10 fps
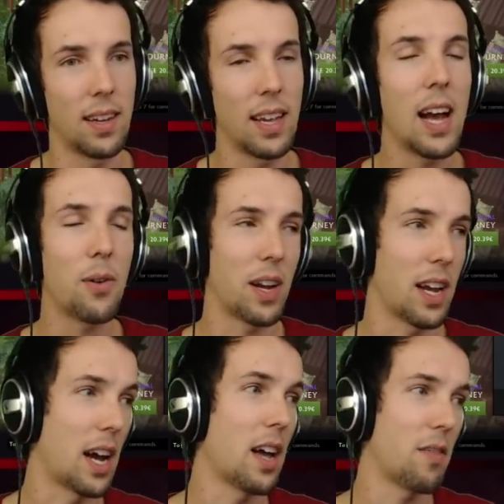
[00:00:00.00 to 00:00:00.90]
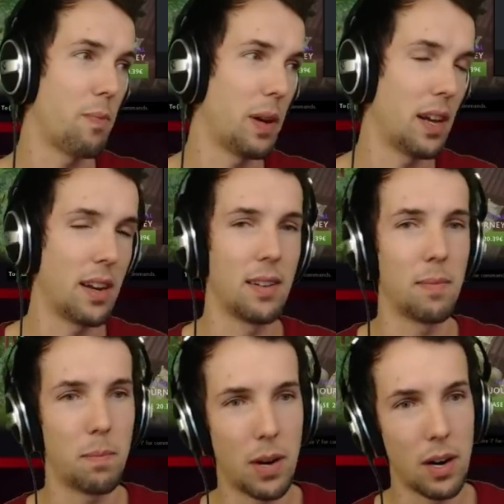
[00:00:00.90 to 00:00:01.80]
Yeah, okay, I have been
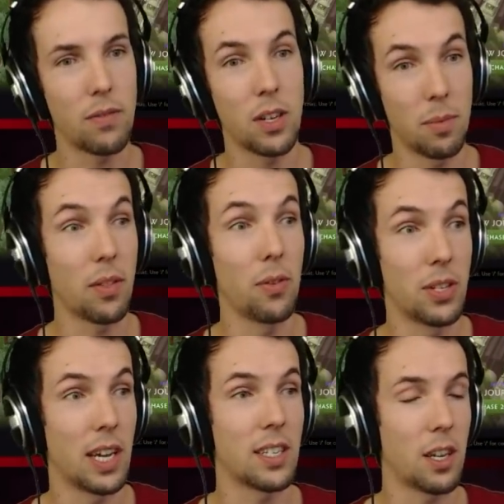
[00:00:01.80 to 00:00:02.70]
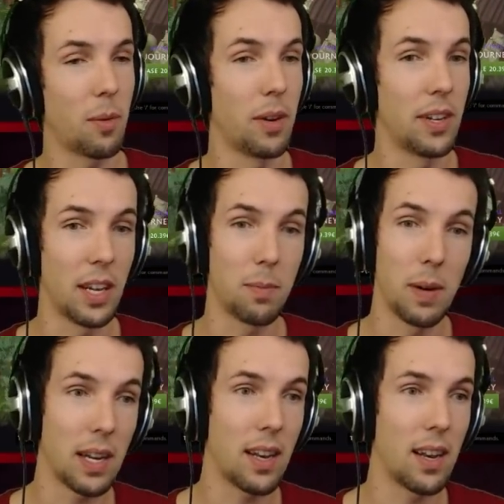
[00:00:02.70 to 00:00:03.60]
part of some enthusiastic communities,
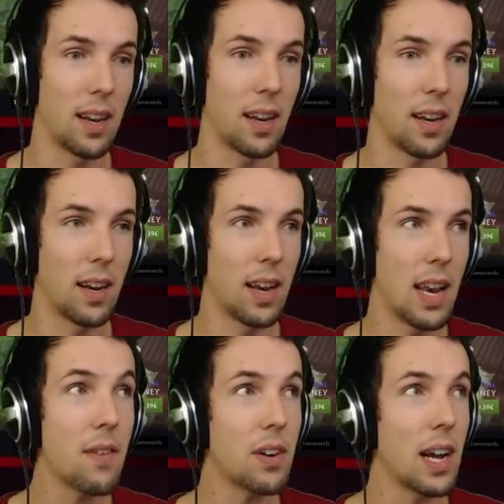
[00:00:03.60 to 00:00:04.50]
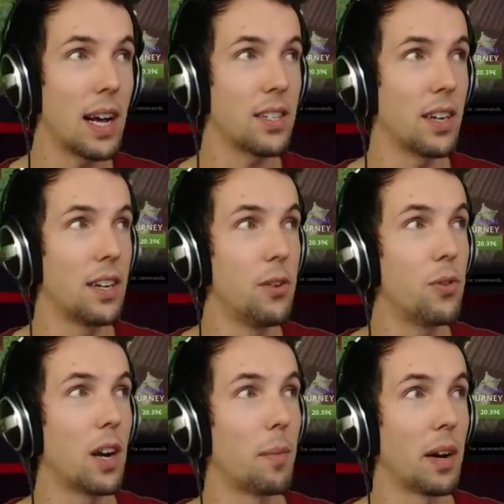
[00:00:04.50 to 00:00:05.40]
but never as a
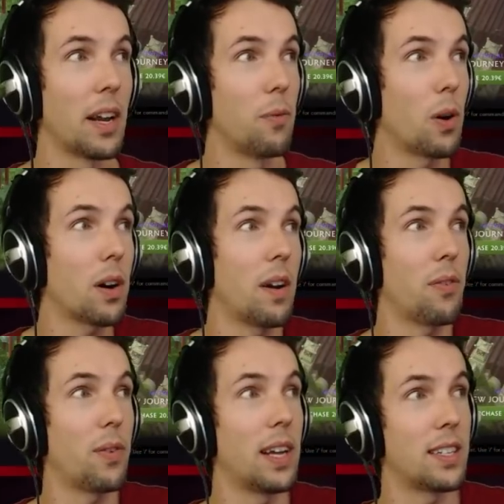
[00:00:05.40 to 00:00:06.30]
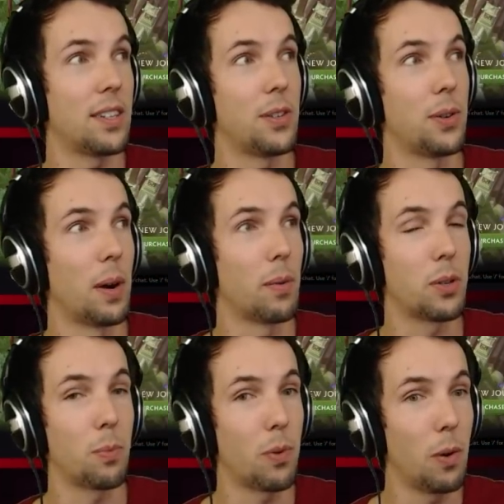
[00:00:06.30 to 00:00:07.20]
newcomer. In Warcraft 3 SC2, I was
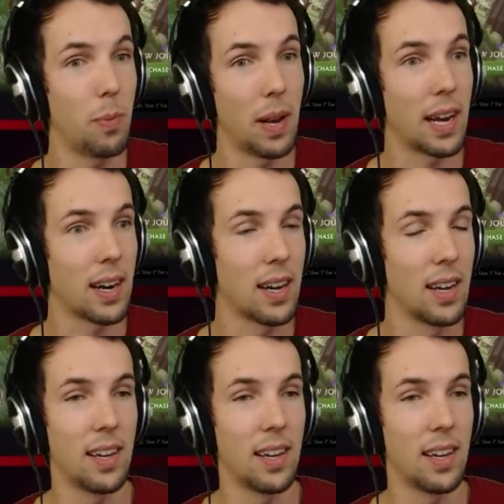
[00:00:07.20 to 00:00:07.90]
a pro player.